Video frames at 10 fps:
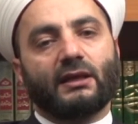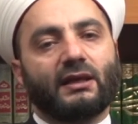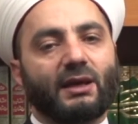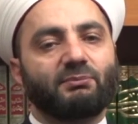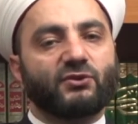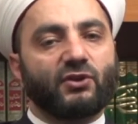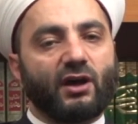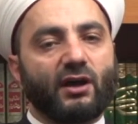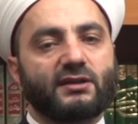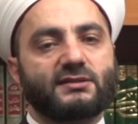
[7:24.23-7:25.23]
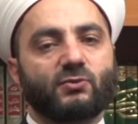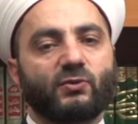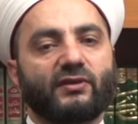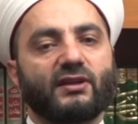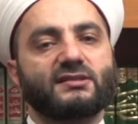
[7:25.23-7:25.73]
kept ties
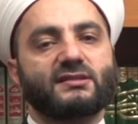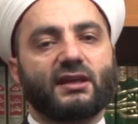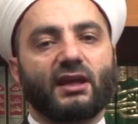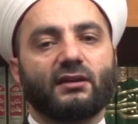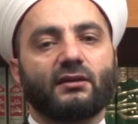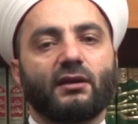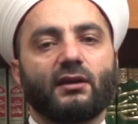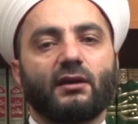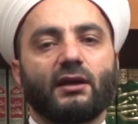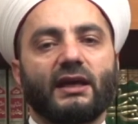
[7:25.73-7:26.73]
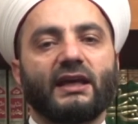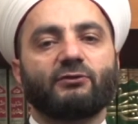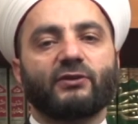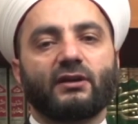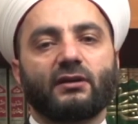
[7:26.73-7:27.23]
with his kin
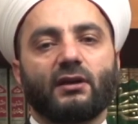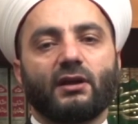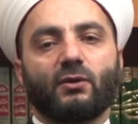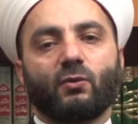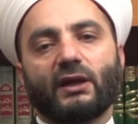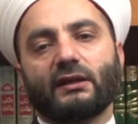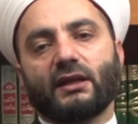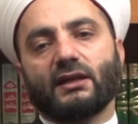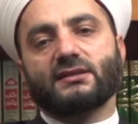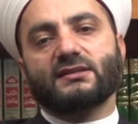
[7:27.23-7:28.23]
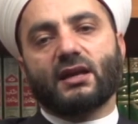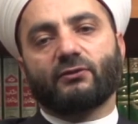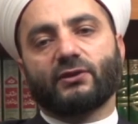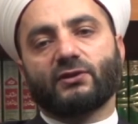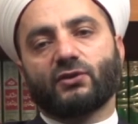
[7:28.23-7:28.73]
even when kin
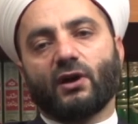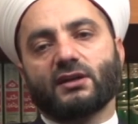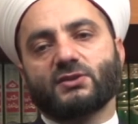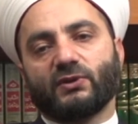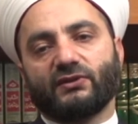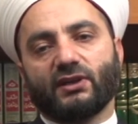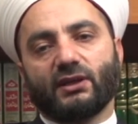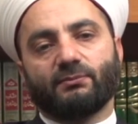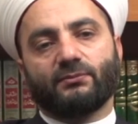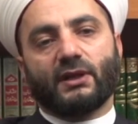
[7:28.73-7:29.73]
severed ties with him,